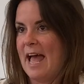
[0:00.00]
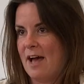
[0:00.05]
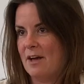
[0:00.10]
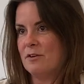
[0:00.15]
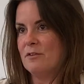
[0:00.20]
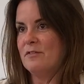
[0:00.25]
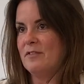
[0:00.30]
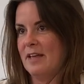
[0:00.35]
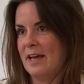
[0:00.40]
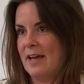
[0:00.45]
out
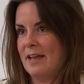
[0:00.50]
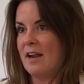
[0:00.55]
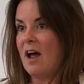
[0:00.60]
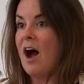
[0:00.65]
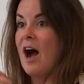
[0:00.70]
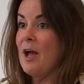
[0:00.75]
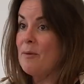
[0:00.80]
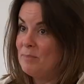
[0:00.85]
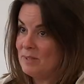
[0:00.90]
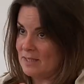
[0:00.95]
of that,
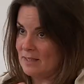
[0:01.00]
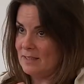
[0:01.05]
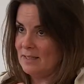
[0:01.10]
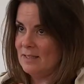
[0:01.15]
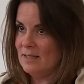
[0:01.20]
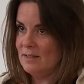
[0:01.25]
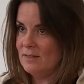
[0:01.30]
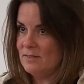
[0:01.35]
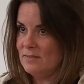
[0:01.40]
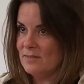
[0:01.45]
I
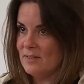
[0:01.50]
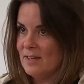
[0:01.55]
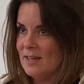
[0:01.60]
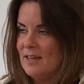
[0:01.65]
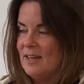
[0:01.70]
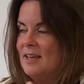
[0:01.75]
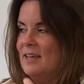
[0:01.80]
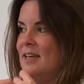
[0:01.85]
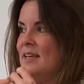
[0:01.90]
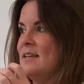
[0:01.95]
believe,
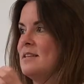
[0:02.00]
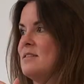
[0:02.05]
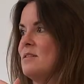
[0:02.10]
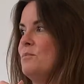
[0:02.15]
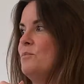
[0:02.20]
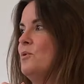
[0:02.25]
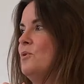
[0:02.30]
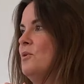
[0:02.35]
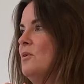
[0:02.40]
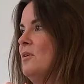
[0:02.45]
is a
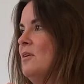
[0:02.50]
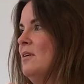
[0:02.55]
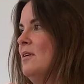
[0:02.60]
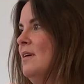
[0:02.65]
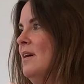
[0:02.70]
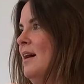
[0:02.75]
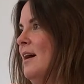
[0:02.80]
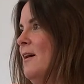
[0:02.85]
more